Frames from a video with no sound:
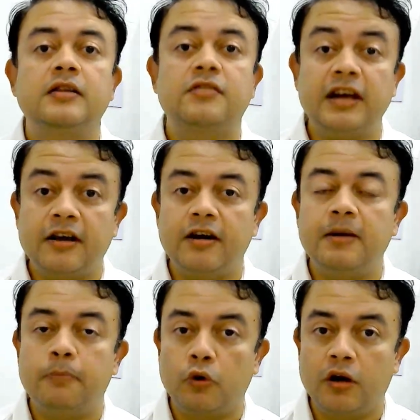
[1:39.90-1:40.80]

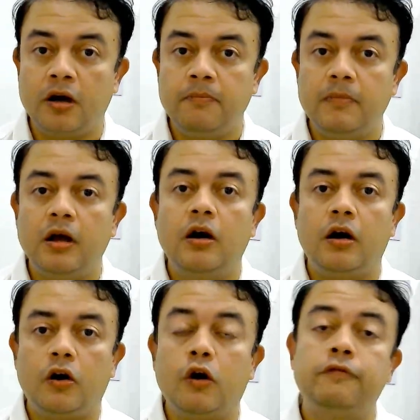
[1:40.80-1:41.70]
3-credit program
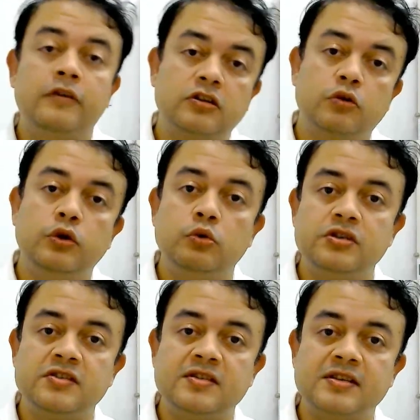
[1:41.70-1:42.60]
offered through
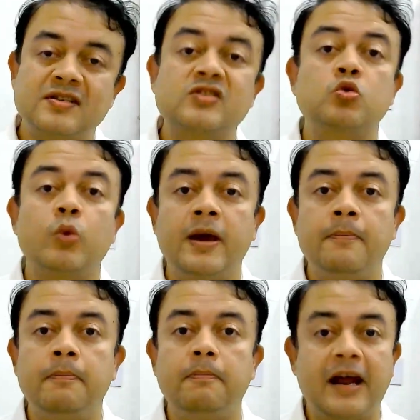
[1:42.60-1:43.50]
UGC's
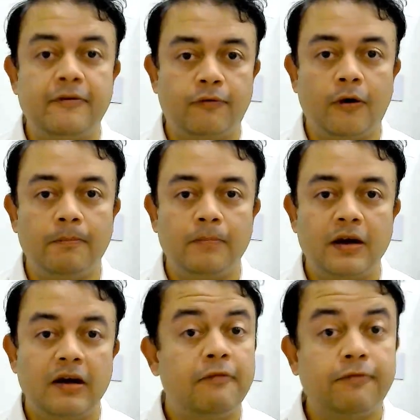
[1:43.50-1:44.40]
SWAYAM platform,
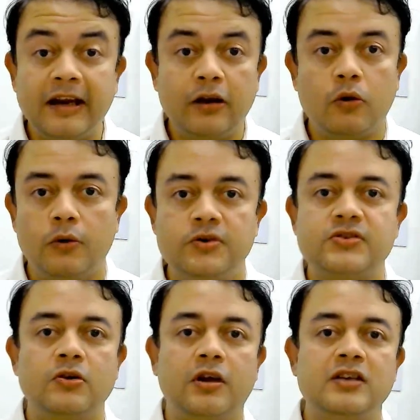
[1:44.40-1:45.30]
a free
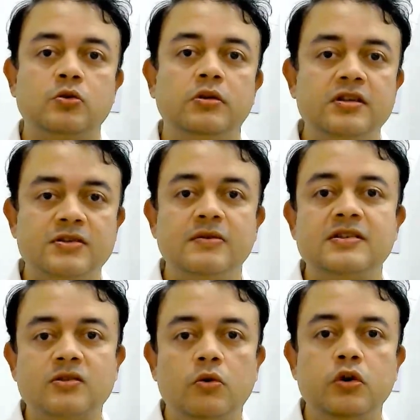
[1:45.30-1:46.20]
course. Okay, so this
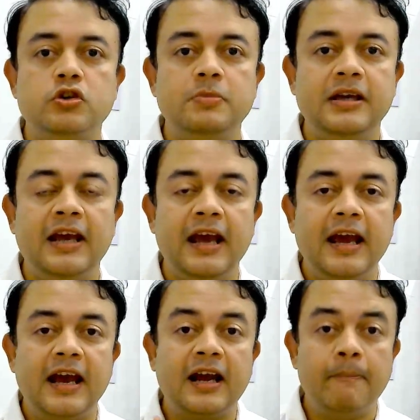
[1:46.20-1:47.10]
is going to be
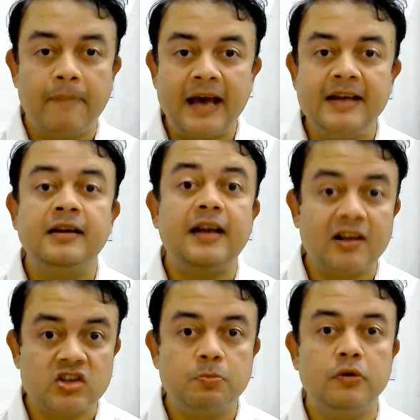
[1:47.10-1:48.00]
a companion
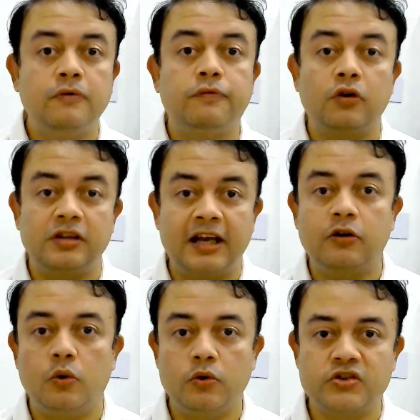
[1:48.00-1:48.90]
textbook for
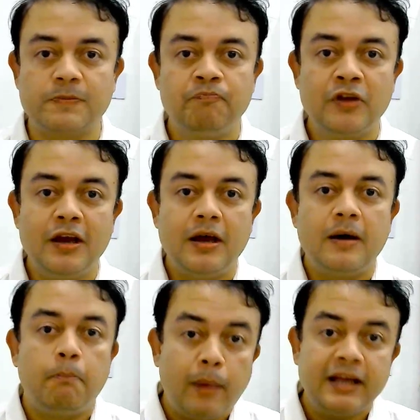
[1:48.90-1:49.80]
that course.
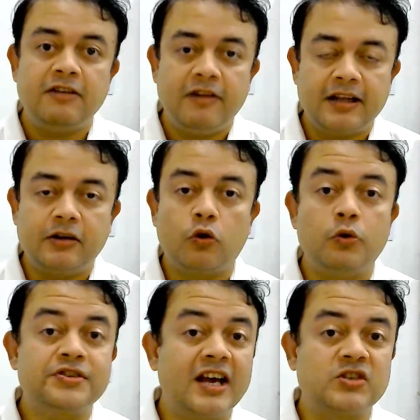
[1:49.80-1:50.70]
By the way, that
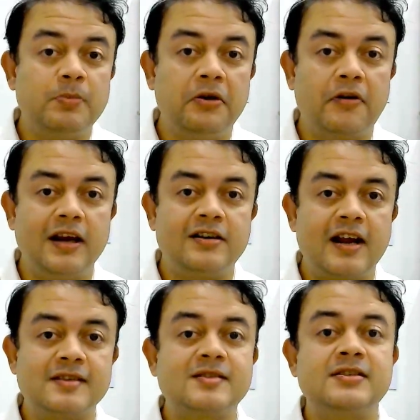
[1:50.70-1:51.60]
course has been rated
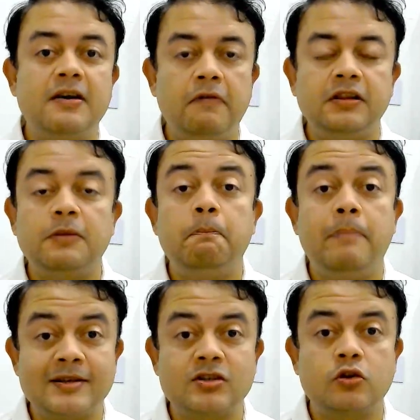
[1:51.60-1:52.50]
as 7th
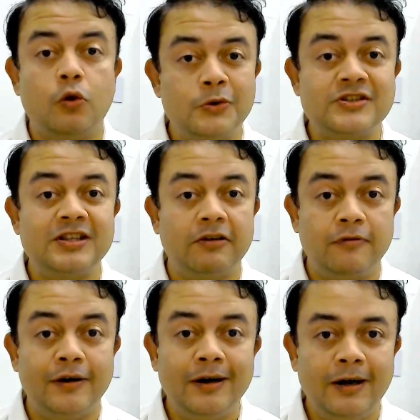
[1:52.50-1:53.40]
best course in the
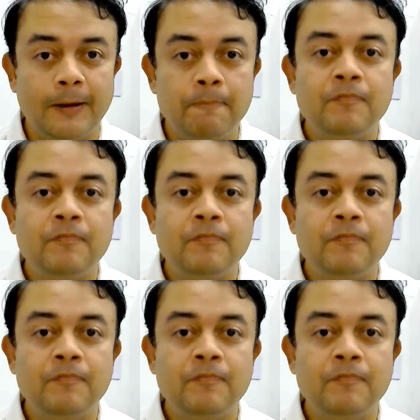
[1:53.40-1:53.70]
world.